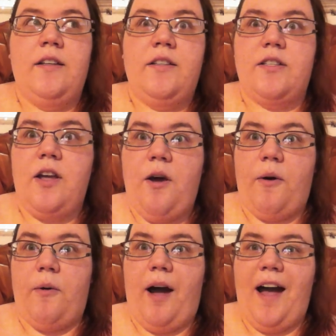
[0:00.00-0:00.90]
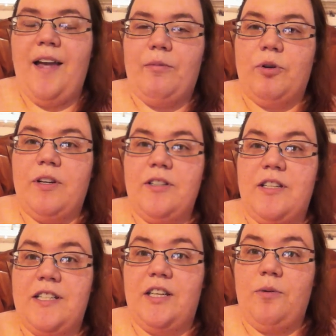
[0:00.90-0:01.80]
So I am going to
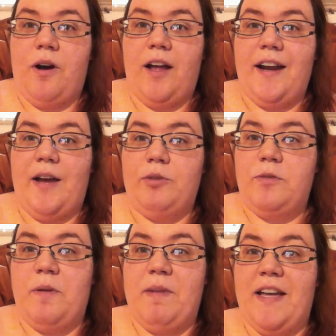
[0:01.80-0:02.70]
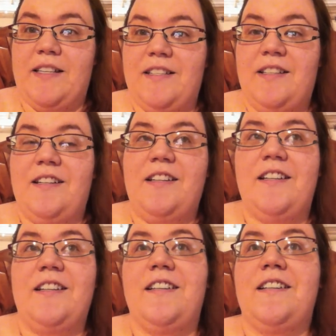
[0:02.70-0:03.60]
continue on. I will do my best
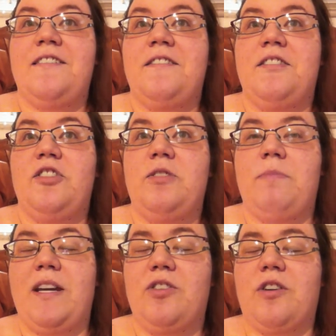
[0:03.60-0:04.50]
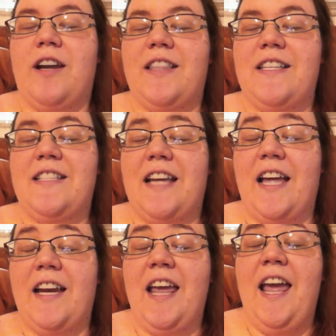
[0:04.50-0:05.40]
to make sure I get these
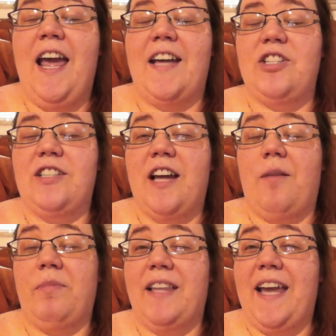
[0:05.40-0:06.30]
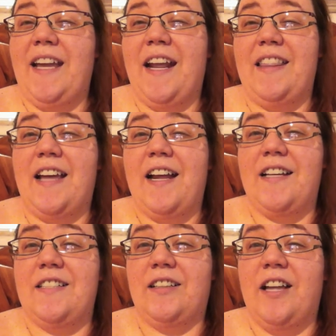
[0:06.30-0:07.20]
done. As you can tell, I'm late, and that
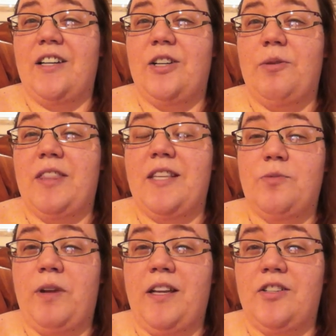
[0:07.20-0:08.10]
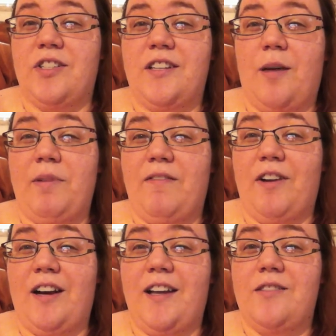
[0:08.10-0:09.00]
has a lot to do with this weekend's just not been a
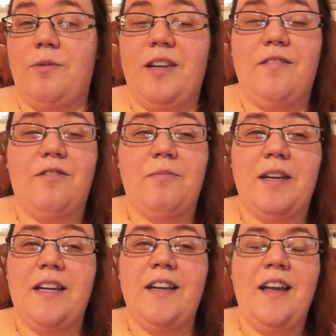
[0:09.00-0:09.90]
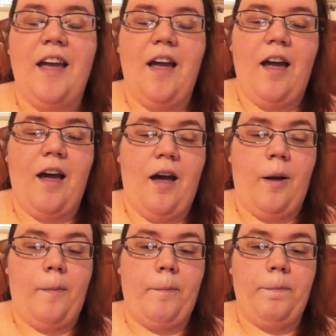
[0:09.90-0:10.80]
very nice weekend for me.
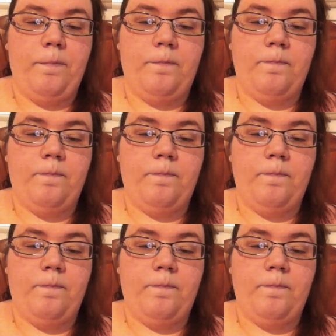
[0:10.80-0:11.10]
Um,